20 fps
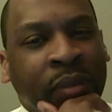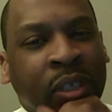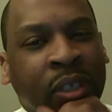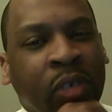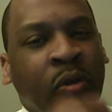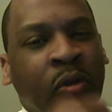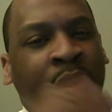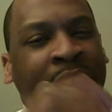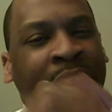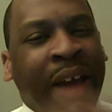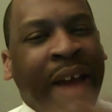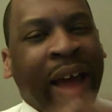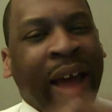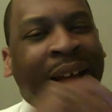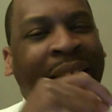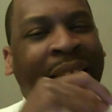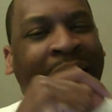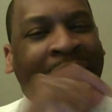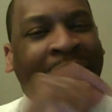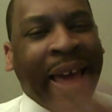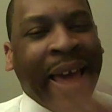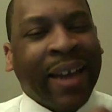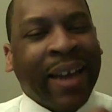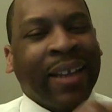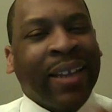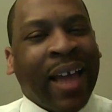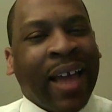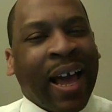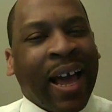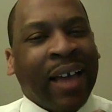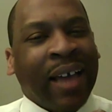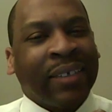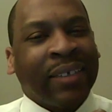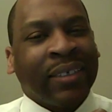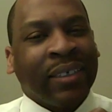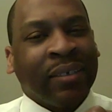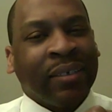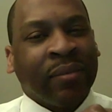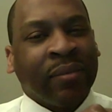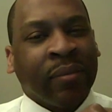You are not
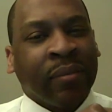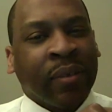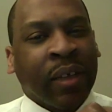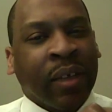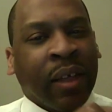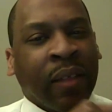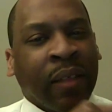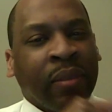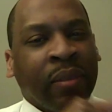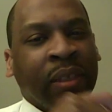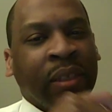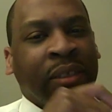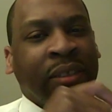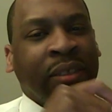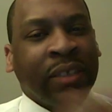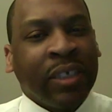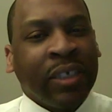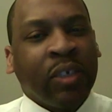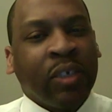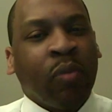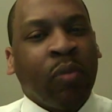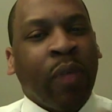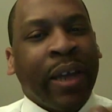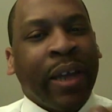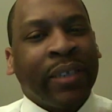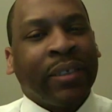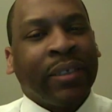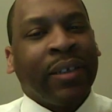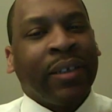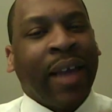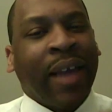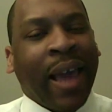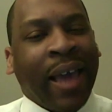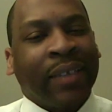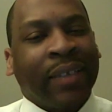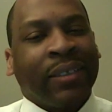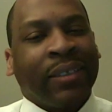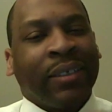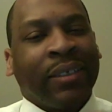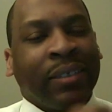analyzing the situation
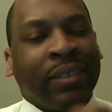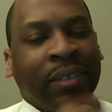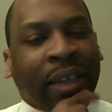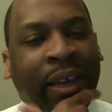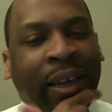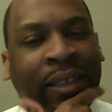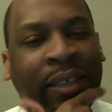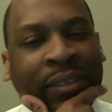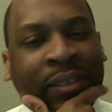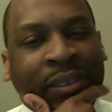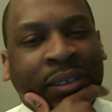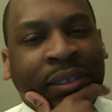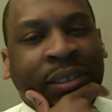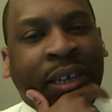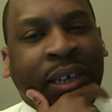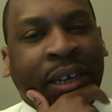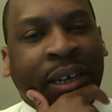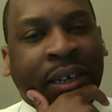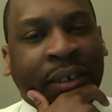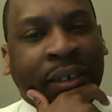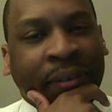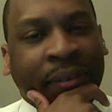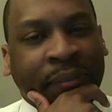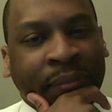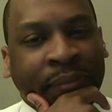as it stands today.